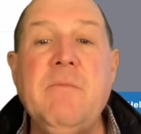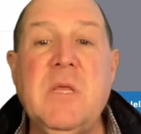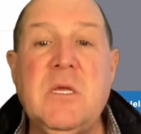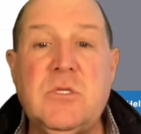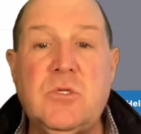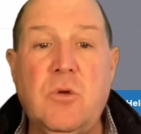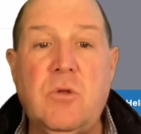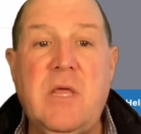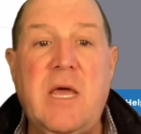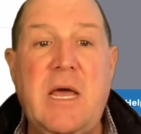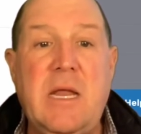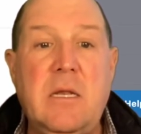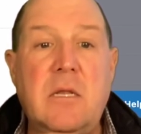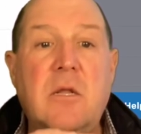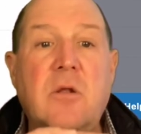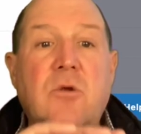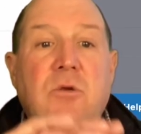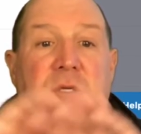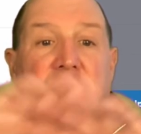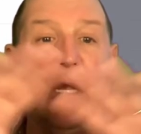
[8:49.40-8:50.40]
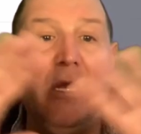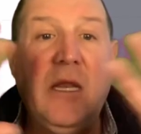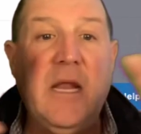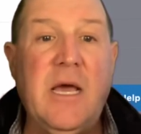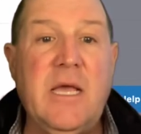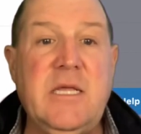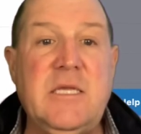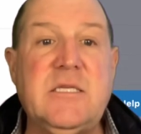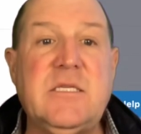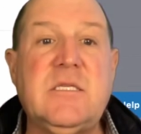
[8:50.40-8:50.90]
so that there's a
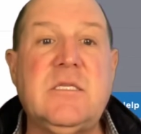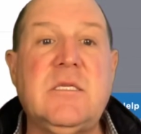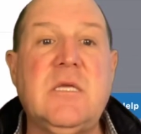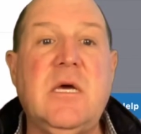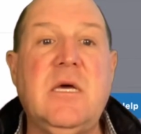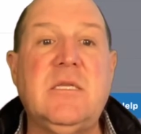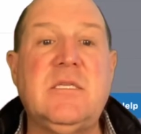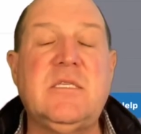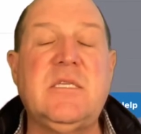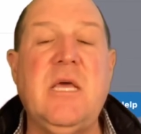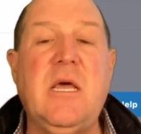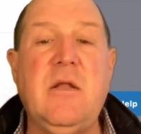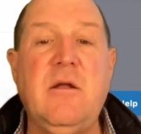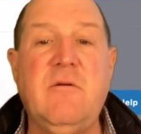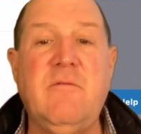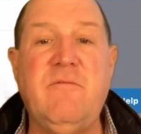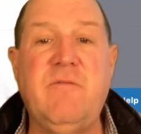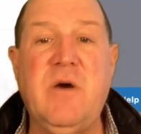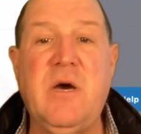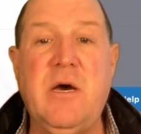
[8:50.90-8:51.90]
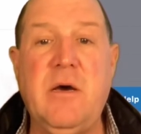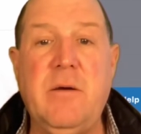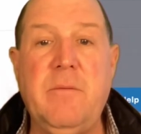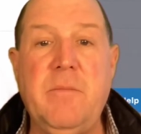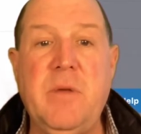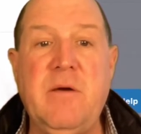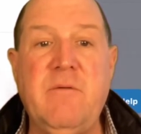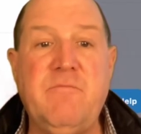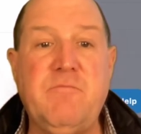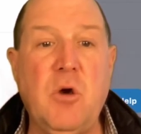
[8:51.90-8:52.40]
nice set
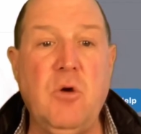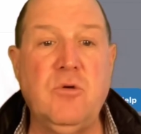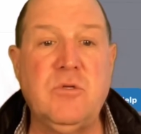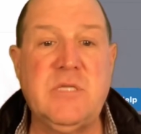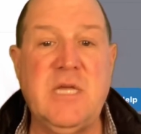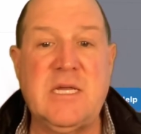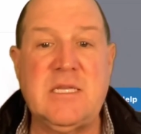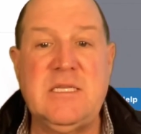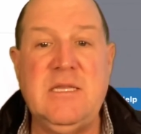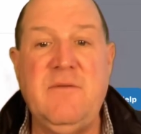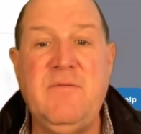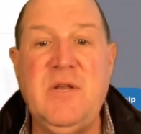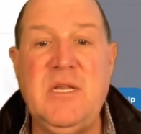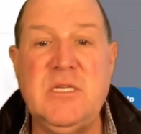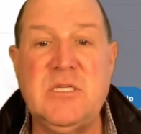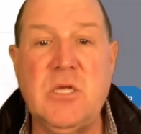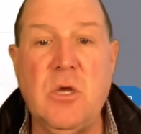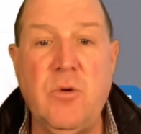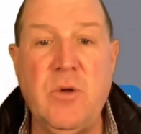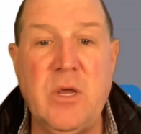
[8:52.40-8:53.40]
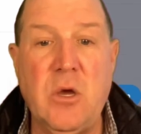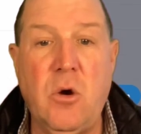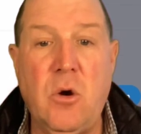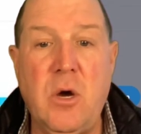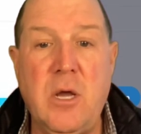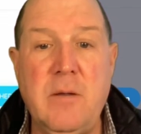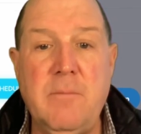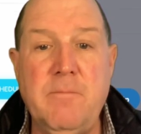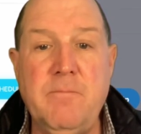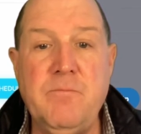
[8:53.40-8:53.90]
of post activities going
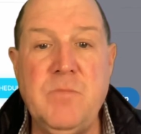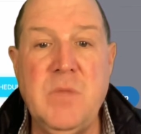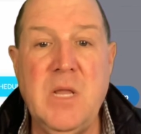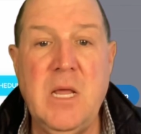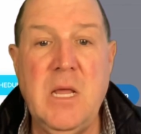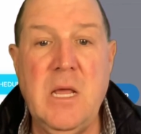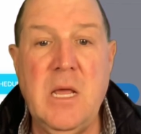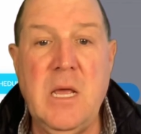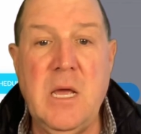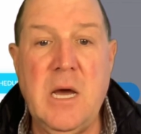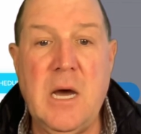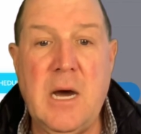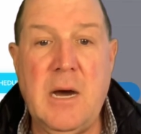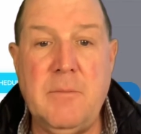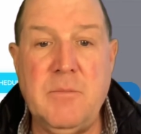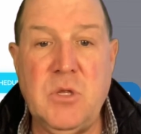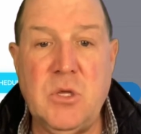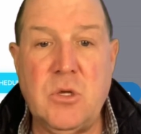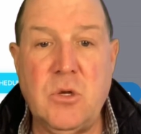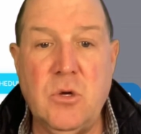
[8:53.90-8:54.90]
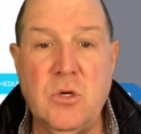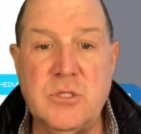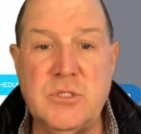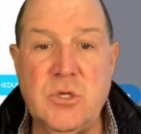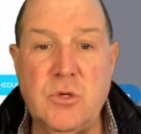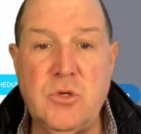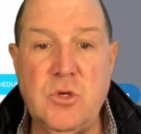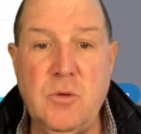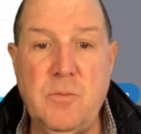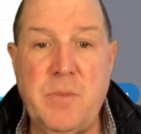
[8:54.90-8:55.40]
on. You could
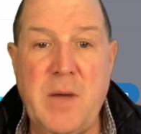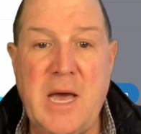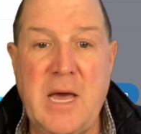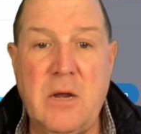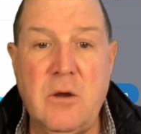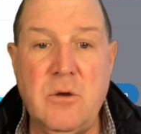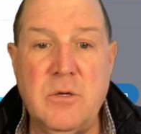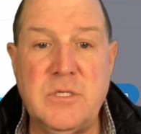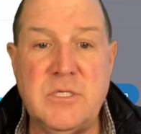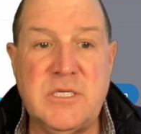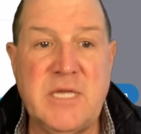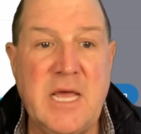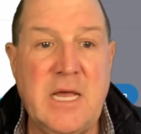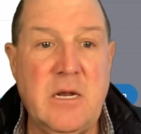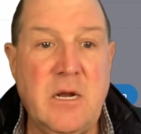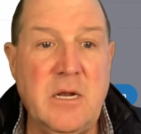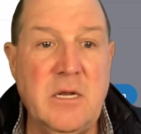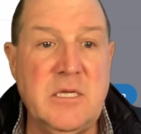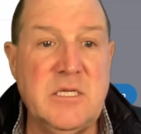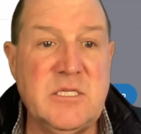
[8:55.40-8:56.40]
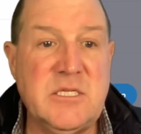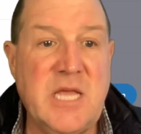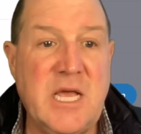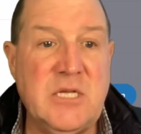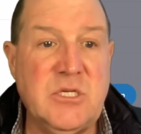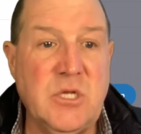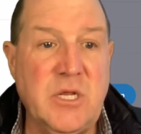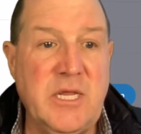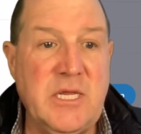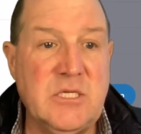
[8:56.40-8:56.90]
also do pattern
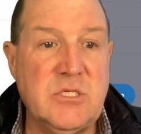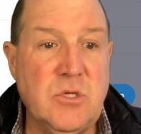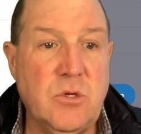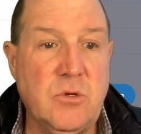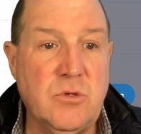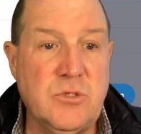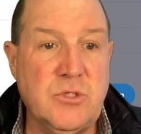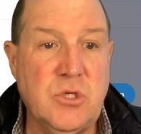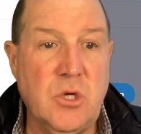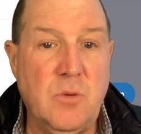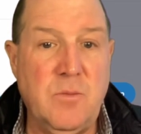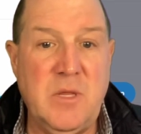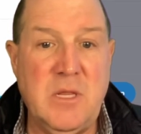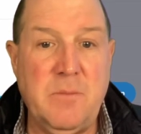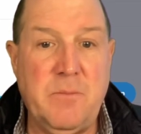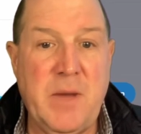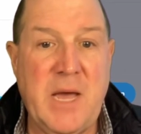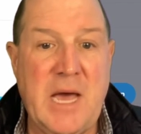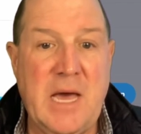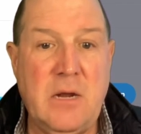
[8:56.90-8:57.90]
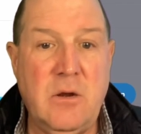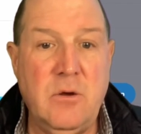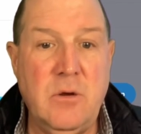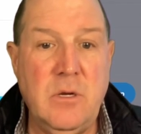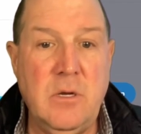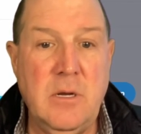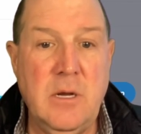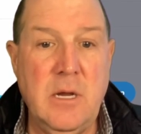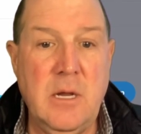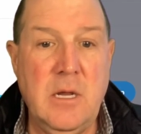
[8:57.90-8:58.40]
scheduling. So it'll show me the
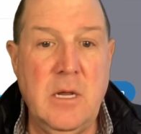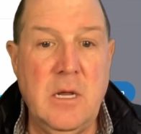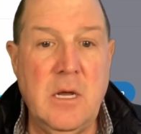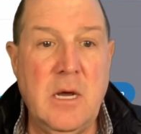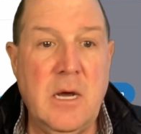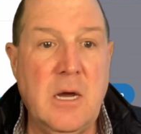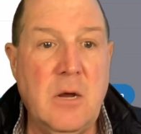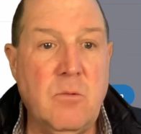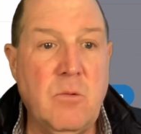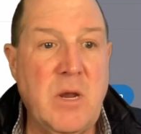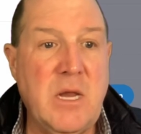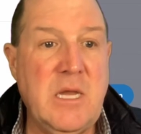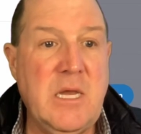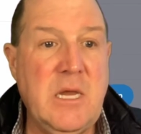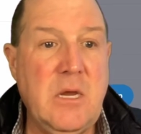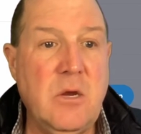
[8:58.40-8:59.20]
pattern right